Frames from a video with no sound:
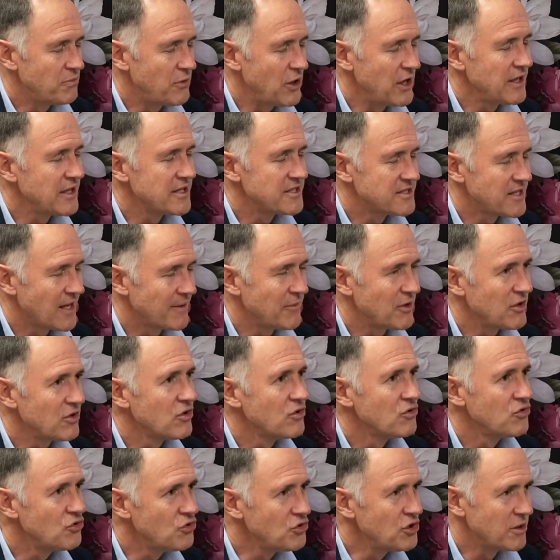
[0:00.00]
summit
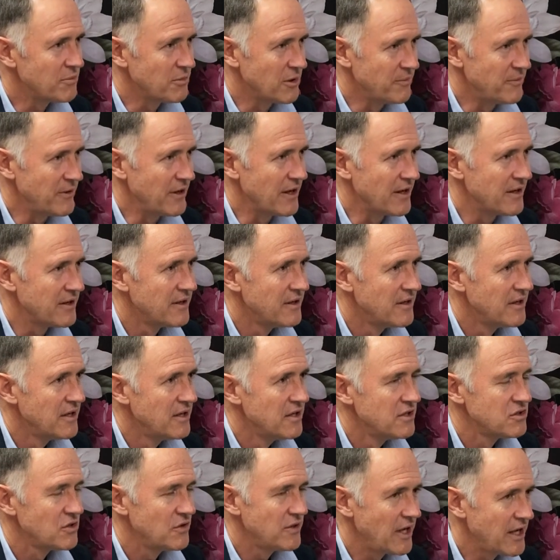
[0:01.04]
to Namibia.
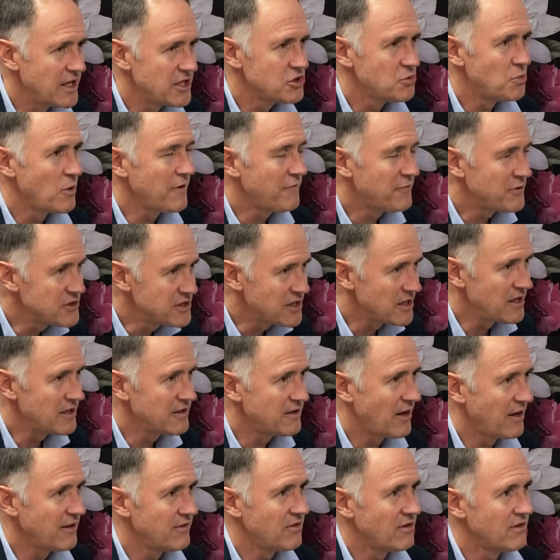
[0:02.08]
So yes, we
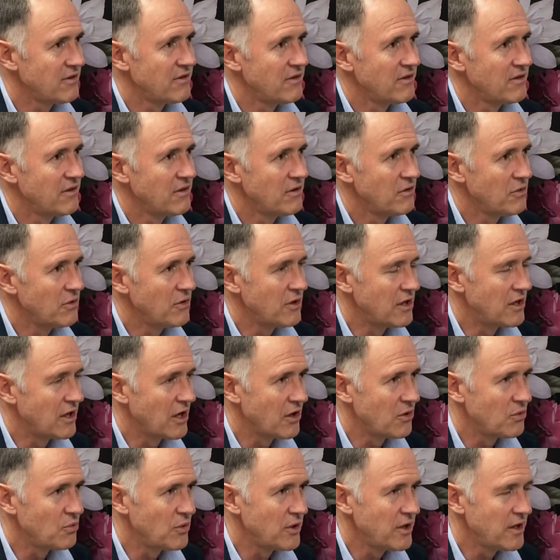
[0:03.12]
facilitate it. You
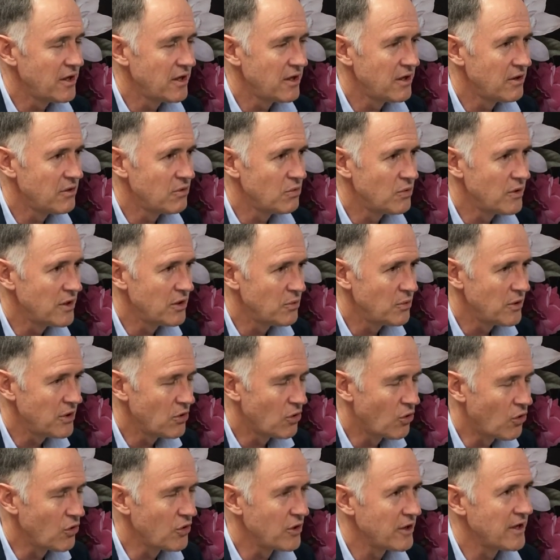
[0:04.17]
know, we
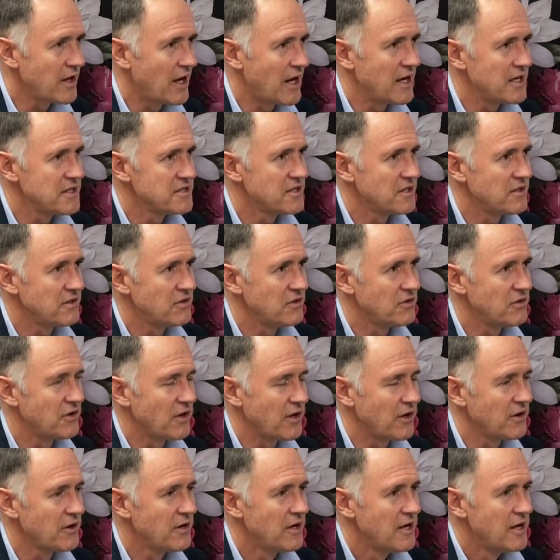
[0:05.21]
organize it, you
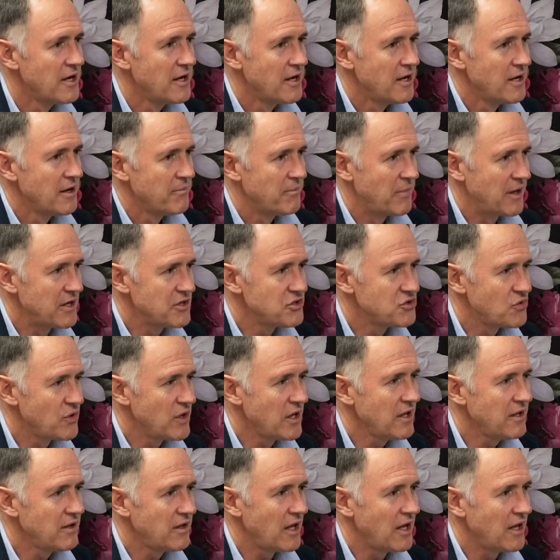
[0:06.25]
know, but it's
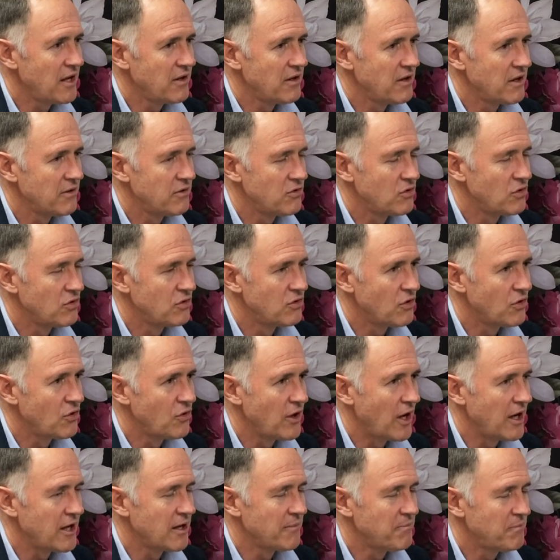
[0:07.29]
really there to
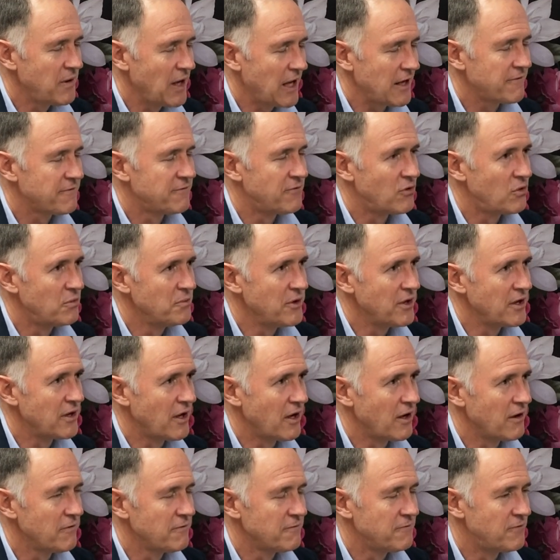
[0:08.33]
create a platform, you
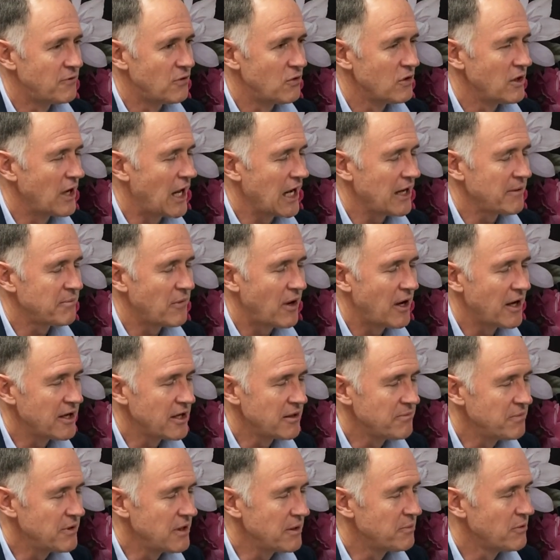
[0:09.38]
know, for
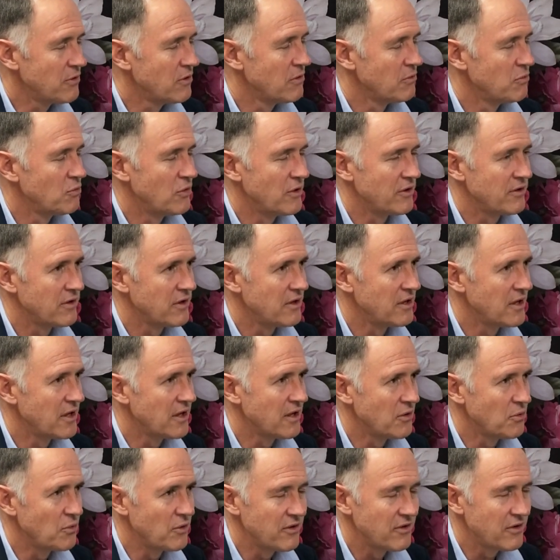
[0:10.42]
like-minded people within
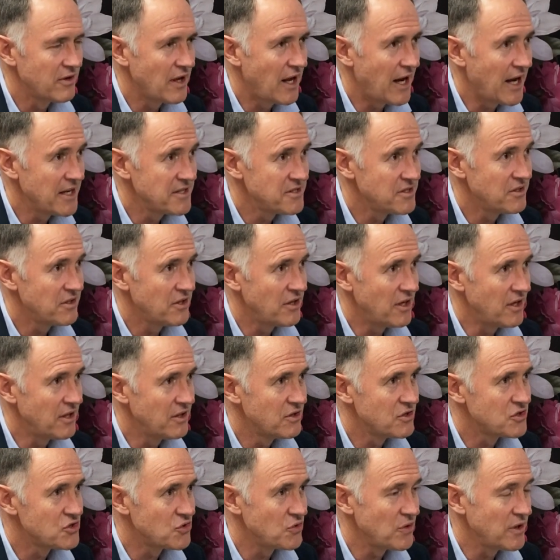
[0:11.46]
the ICT
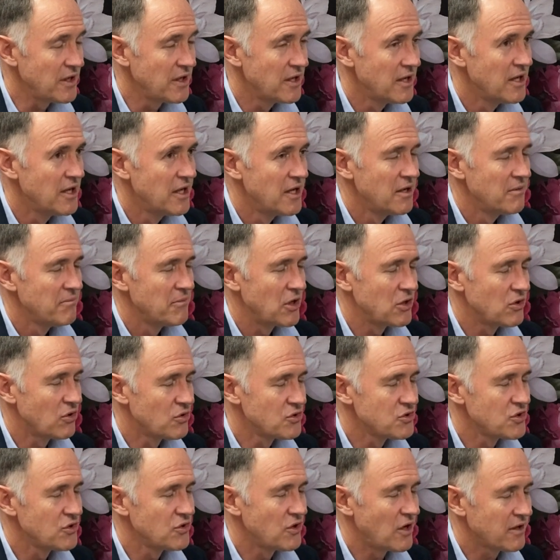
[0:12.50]
industry, but
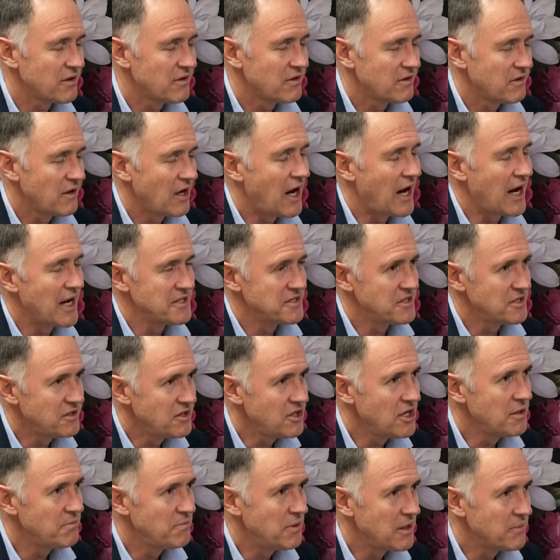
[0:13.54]
also not
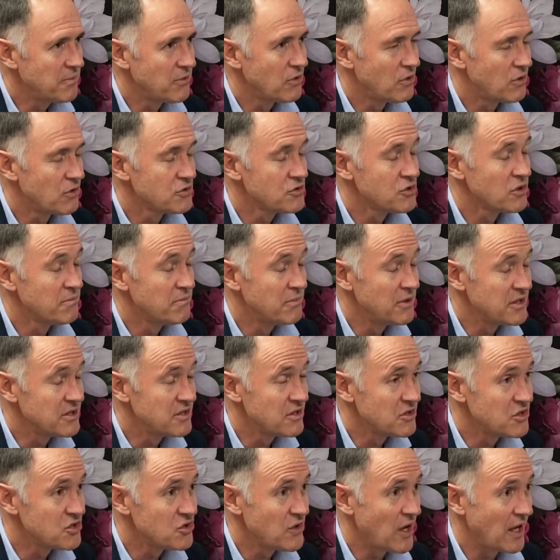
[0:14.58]
ICT people, also
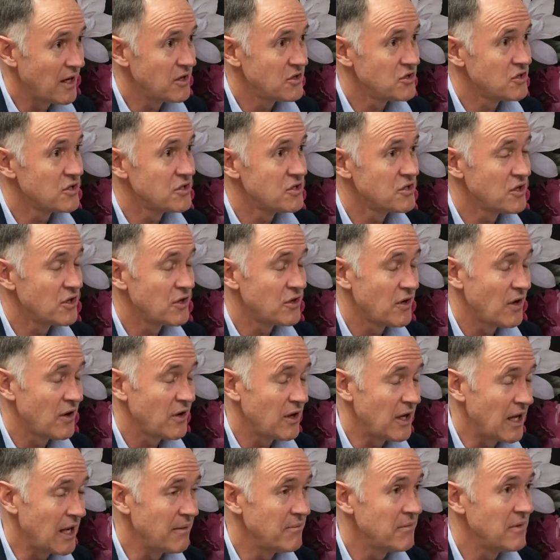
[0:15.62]
business strategists, you know,
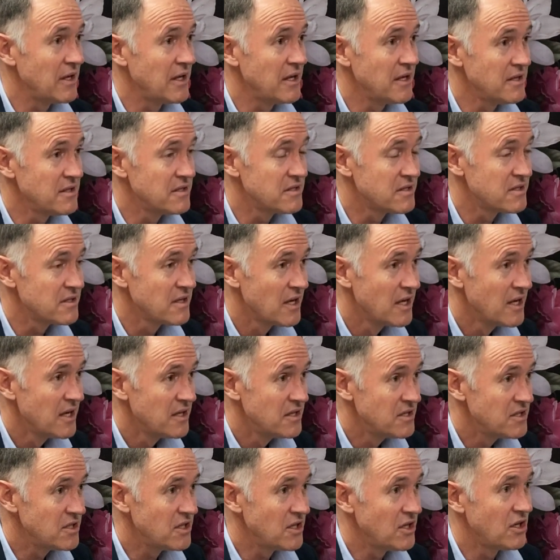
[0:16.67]
MDs,
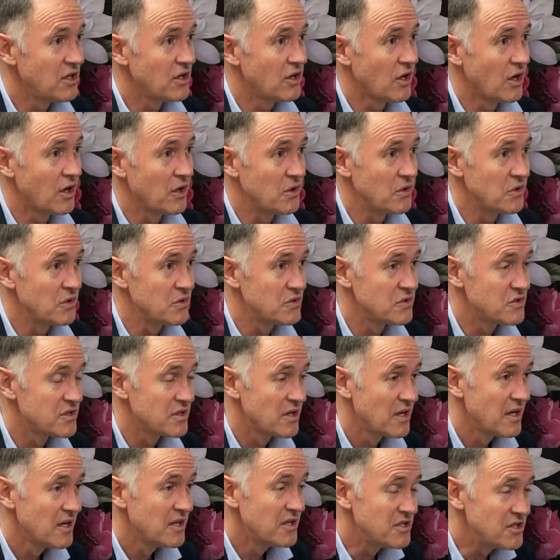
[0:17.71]
CEOs,
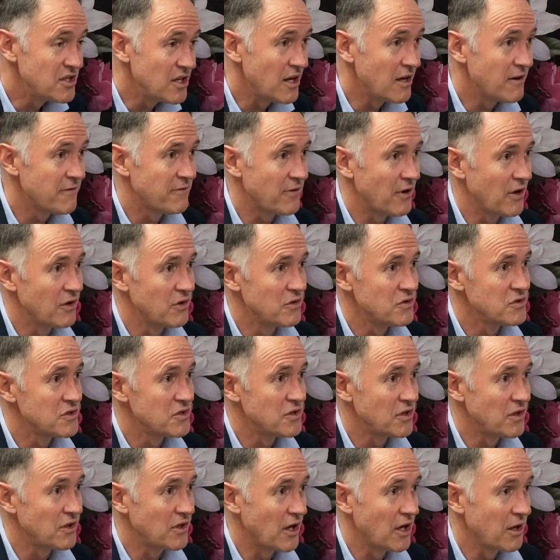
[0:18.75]
CFOs,
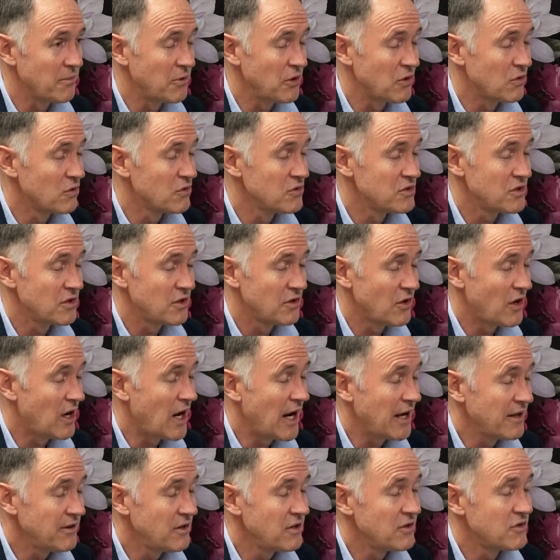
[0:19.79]
you know, because, you know,
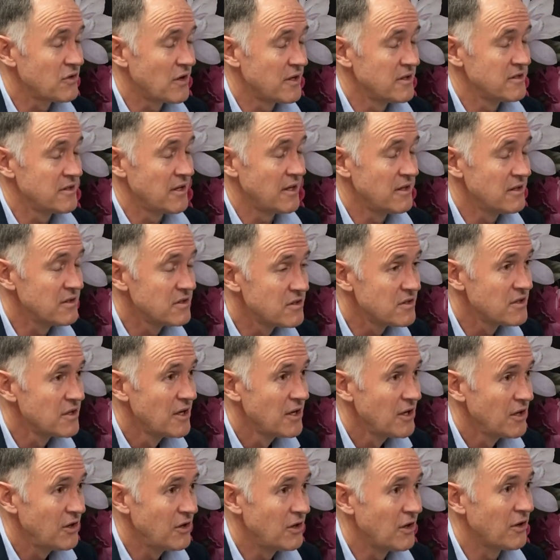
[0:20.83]
IT transcends,
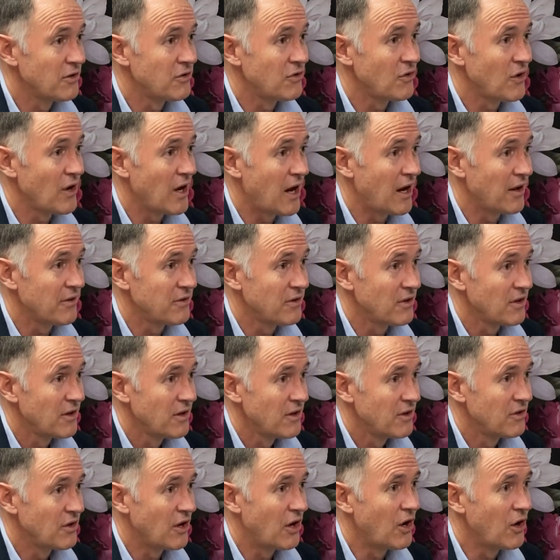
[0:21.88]
you know, throughout
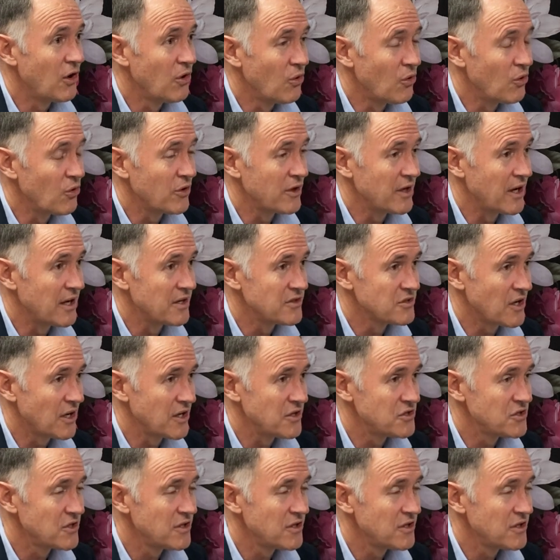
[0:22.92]
the whole organization.